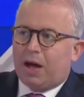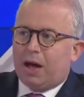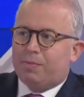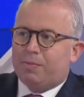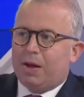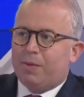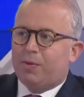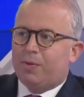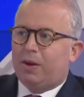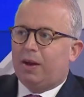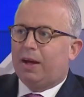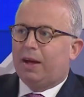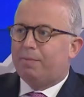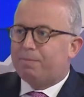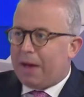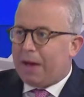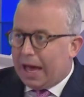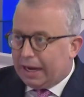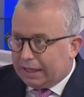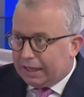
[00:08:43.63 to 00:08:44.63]
by people
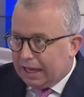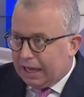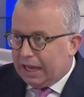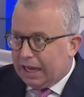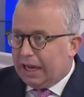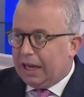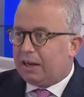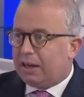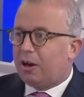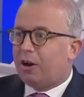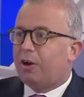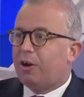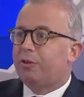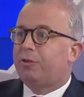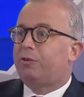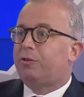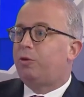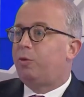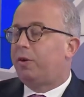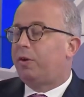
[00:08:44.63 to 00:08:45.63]
like Matt Keane and
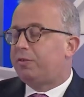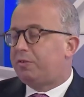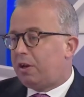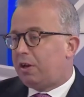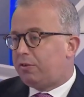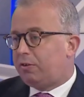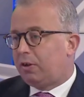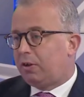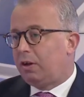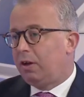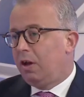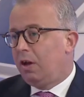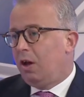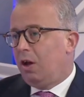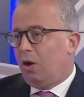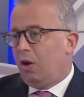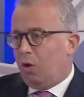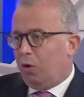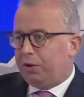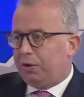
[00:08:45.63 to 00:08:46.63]
others who are essentially
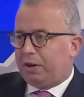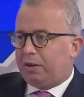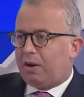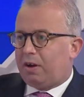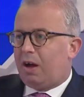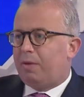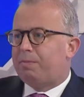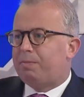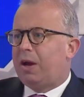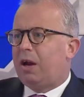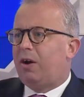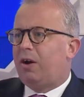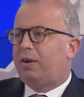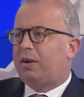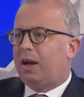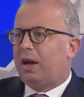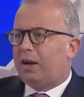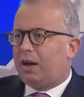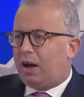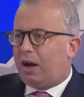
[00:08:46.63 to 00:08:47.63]
holding Dom
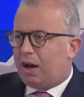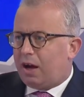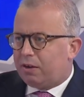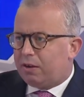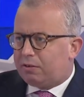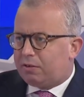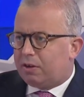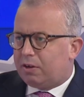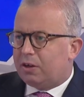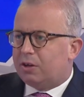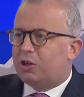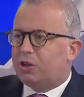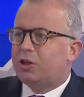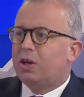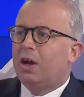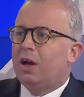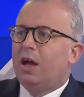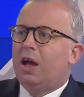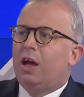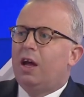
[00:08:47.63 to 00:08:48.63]
Perrottet hostage,
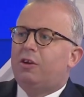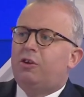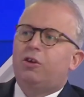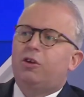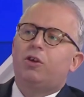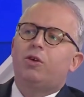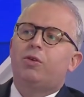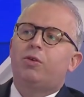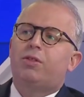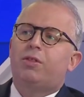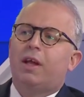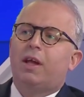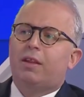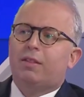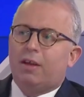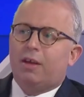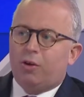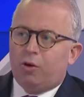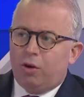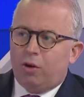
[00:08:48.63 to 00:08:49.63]
do you
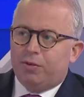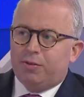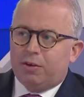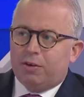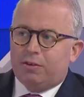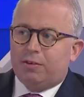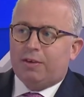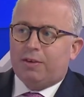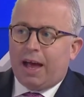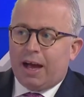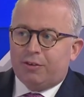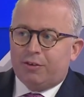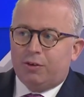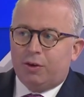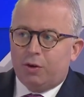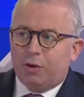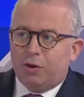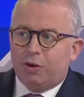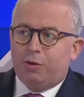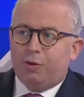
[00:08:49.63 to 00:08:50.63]
think that all of this is
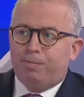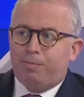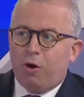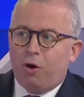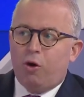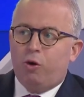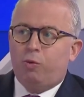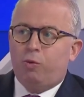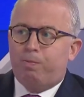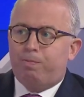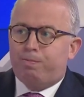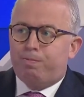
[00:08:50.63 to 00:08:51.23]
actually going to bode